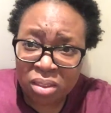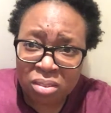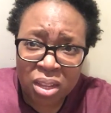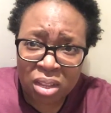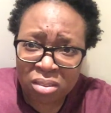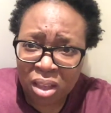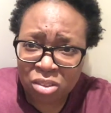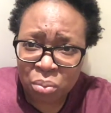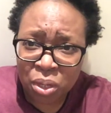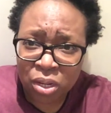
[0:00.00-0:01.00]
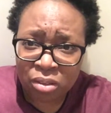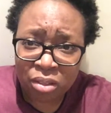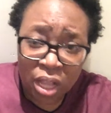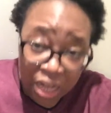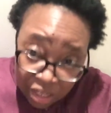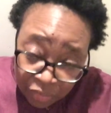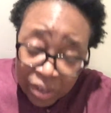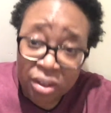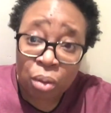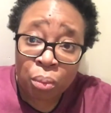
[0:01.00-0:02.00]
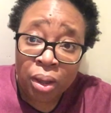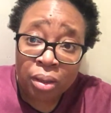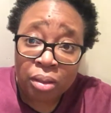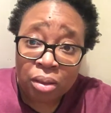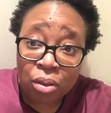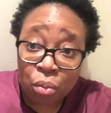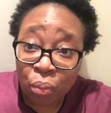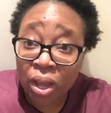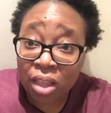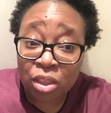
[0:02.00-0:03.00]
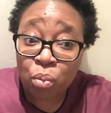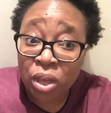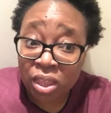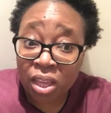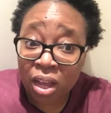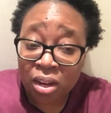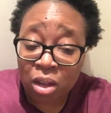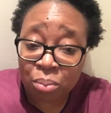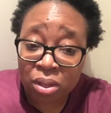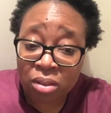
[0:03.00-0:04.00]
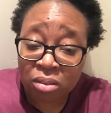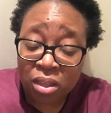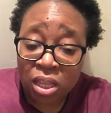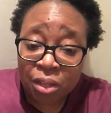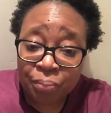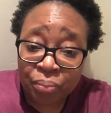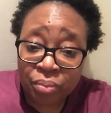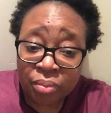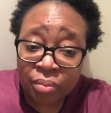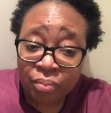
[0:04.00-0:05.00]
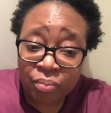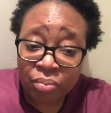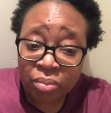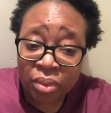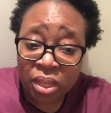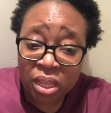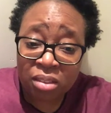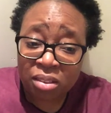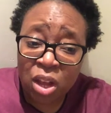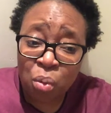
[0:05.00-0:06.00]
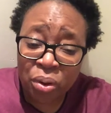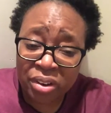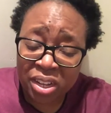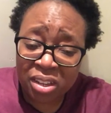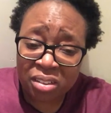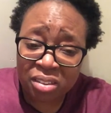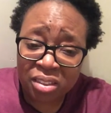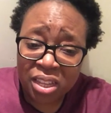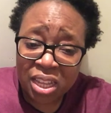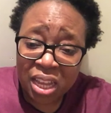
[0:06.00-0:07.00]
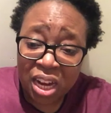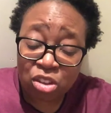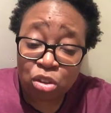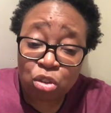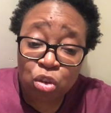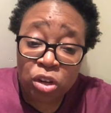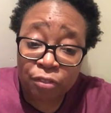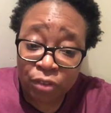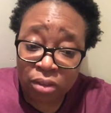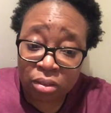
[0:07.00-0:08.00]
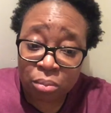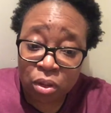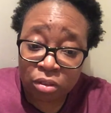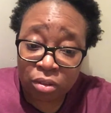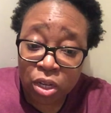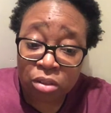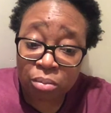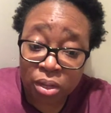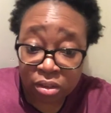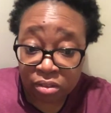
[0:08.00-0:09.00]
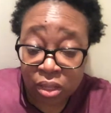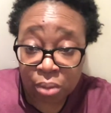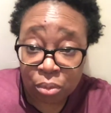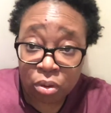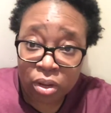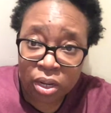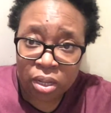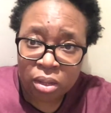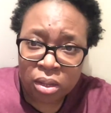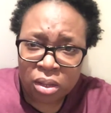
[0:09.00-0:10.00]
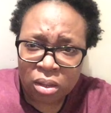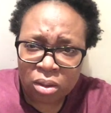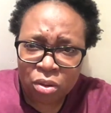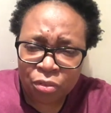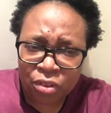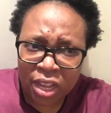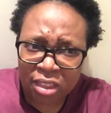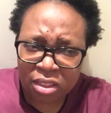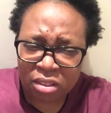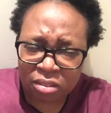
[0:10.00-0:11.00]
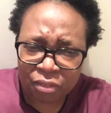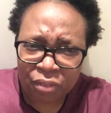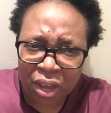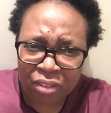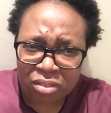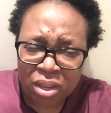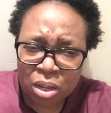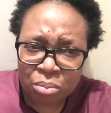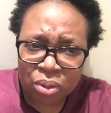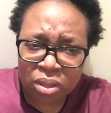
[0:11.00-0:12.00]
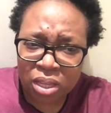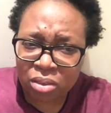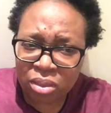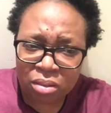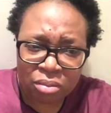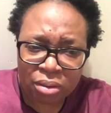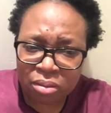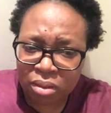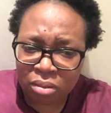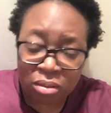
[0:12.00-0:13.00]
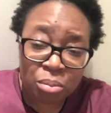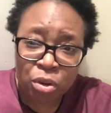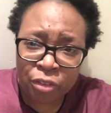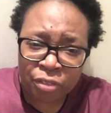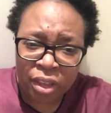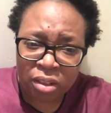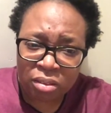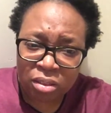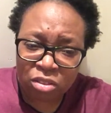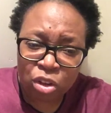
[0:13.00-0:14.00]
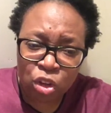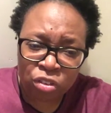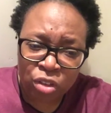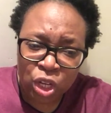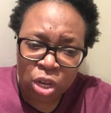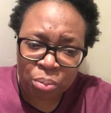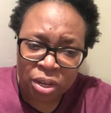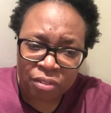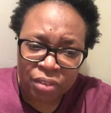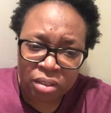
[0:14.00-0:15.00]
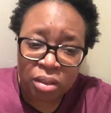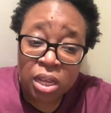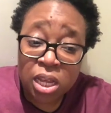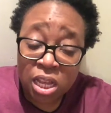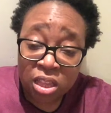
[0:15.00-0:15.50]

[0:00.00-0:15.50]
Doesn't hurt to ask questions. Let's find out why. why are they where they are now? Because he's now where he is, and he's also got a victim because the gentleman he stabbed, luckily, hopefully, I think, survived. But there is a domino effect. It's not just the child being affected.